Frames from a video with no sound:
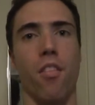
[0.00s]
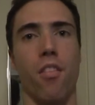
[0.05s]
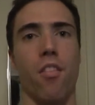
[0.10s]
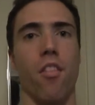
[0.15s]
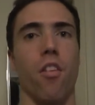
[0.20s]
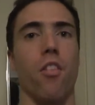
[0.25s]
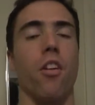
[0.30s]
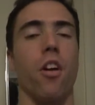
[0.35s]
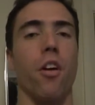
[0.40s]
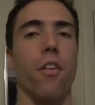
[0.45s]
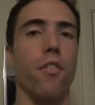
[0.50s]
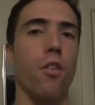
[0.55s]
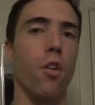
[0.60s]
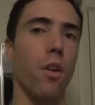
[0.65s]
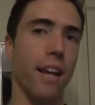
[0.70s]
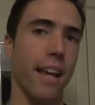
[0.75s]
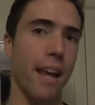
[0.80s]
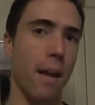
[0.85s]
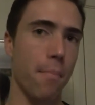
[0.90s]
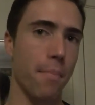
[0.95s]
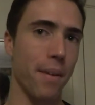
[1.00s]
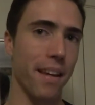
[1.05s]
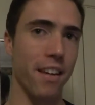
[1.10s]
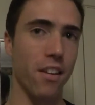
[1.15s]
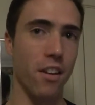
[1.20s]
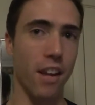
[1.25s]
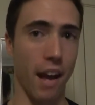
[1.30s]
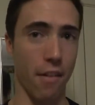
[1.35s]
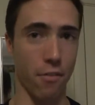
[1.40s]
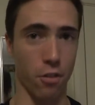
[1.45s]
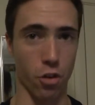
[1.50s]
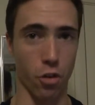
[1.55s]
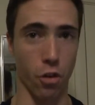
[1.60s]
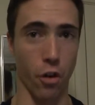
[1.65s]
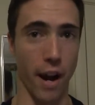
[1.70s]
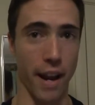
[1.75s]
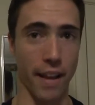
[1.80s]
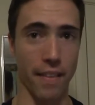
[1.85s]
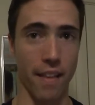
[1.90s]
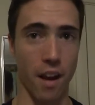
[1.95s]
So you know if you want to get big, you have to
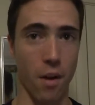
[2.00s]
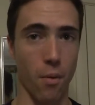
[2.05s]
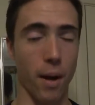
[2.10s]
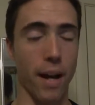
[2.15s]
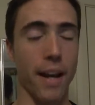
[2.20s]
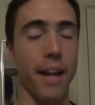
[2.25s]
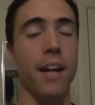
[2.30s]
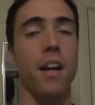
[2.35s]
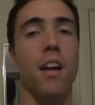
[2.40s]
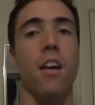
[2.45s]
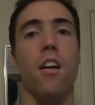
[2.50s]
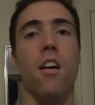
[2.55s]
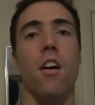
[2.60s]
train that way.